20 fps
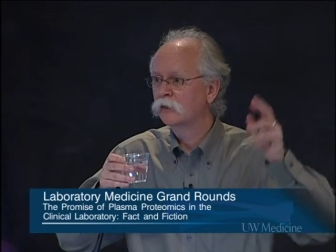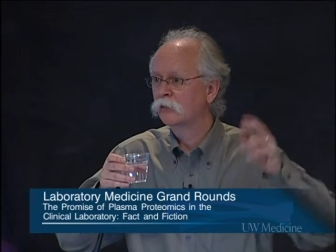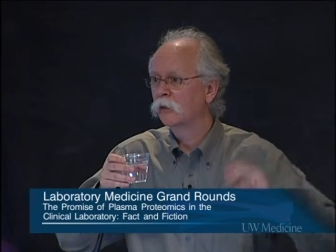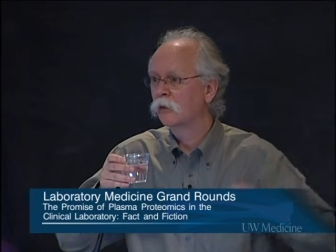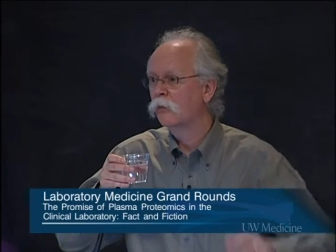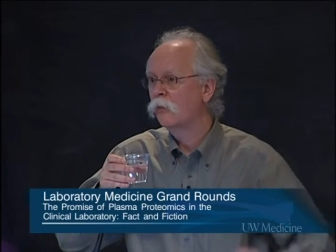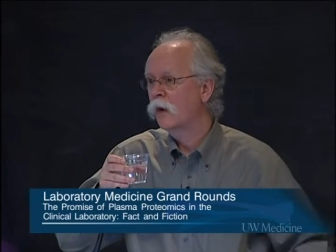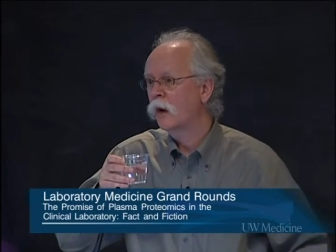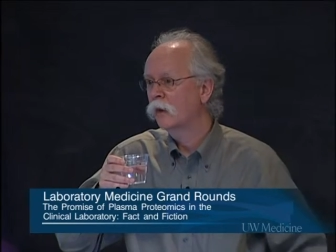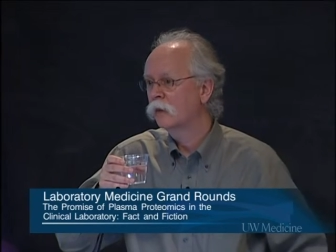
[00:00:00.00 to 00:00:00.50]

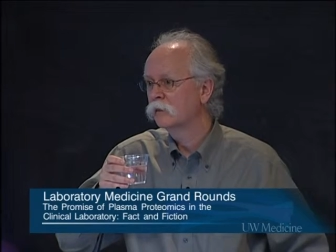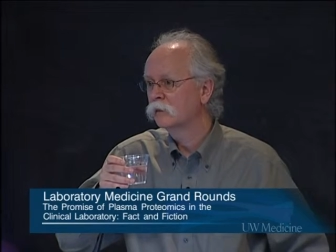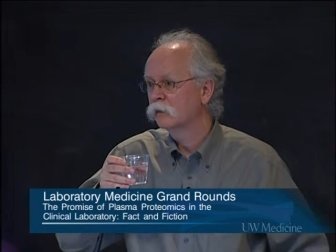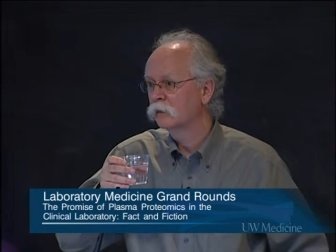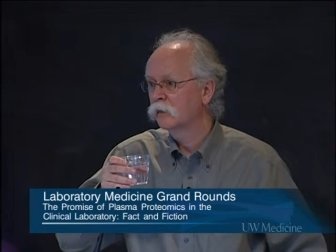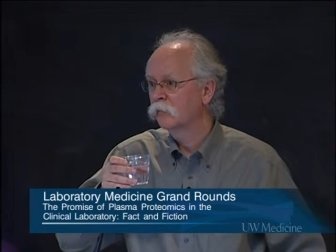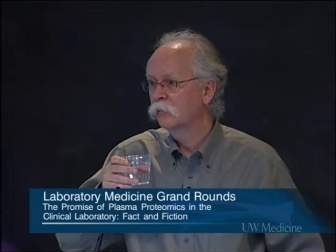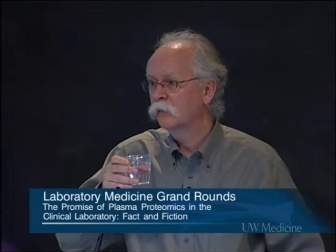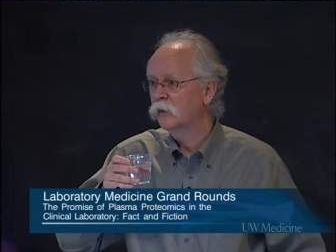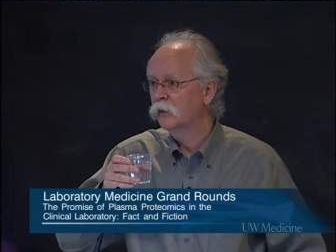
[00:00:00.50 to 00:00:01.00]
required to
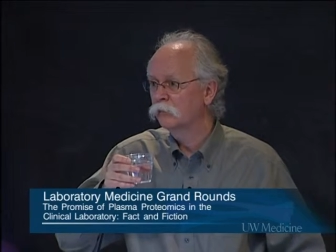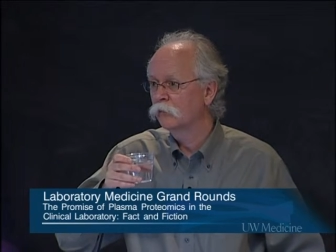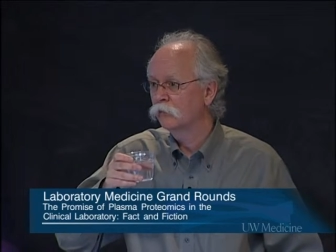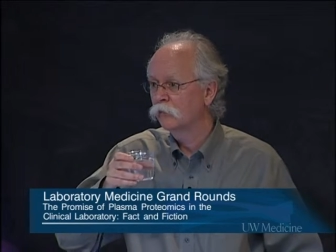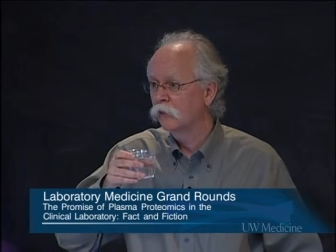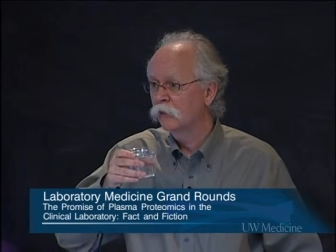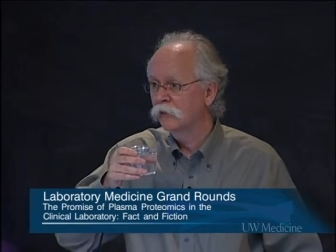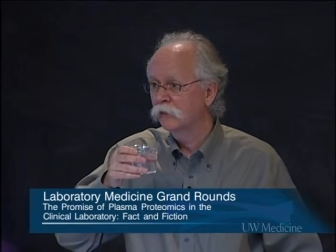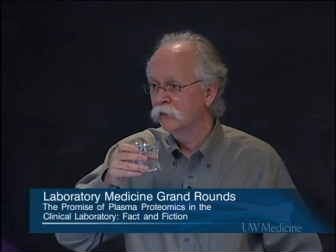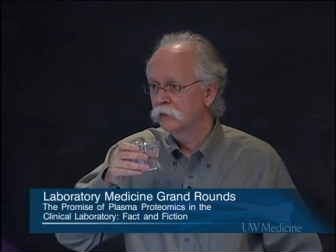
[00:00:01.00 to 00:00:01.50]
compete with
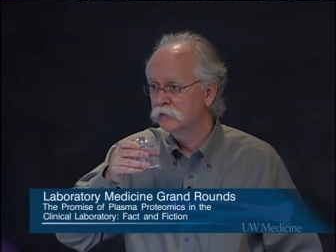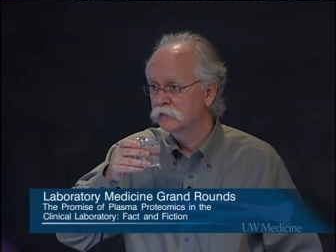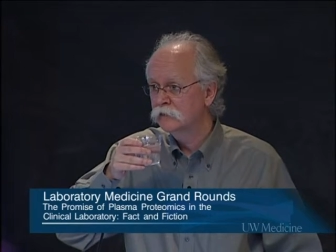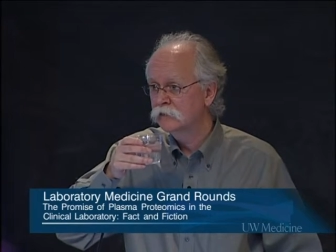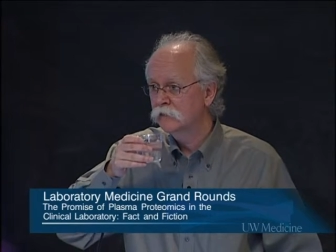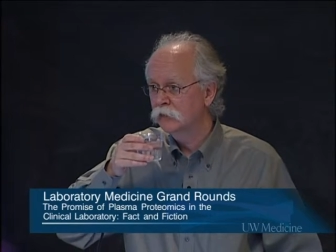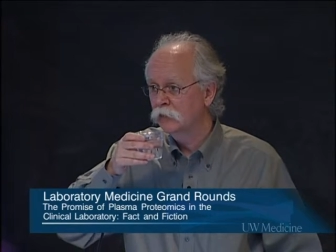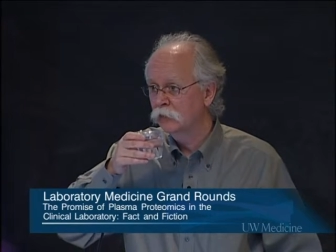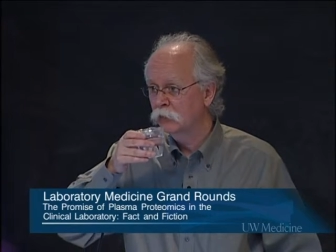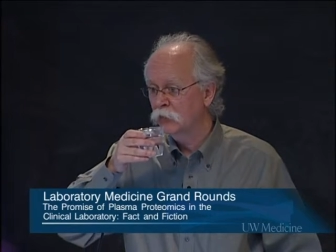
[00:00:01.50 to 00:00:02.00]
all the
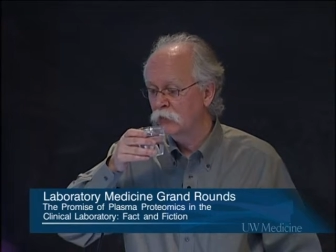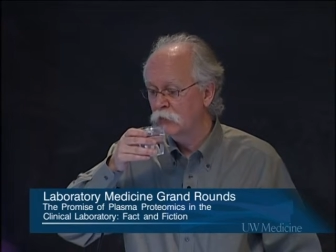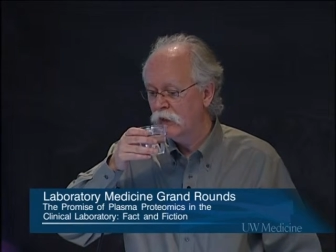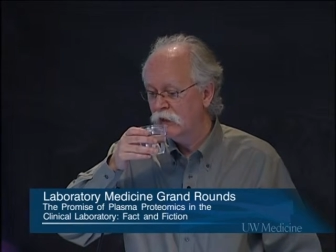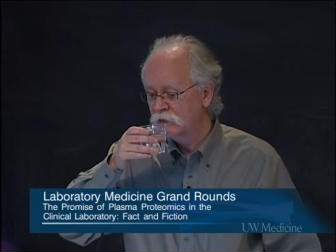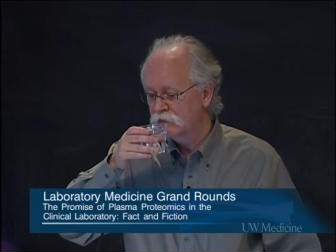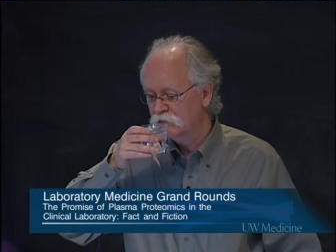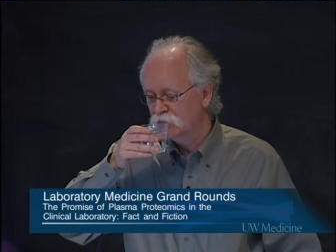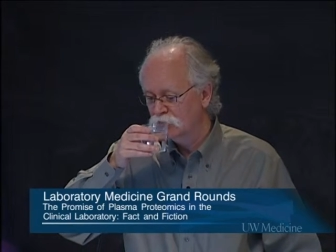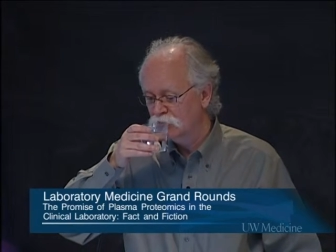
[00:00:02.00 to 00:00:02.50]
existing
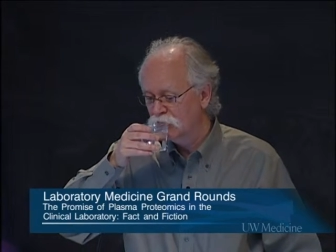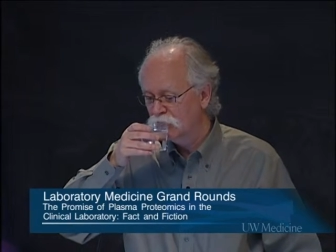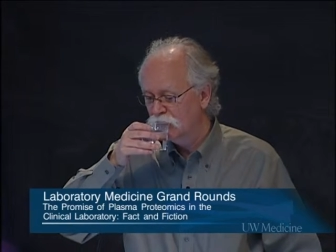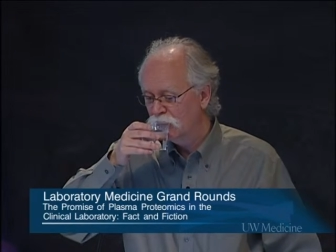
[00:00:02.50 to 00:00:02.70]
immunoassays,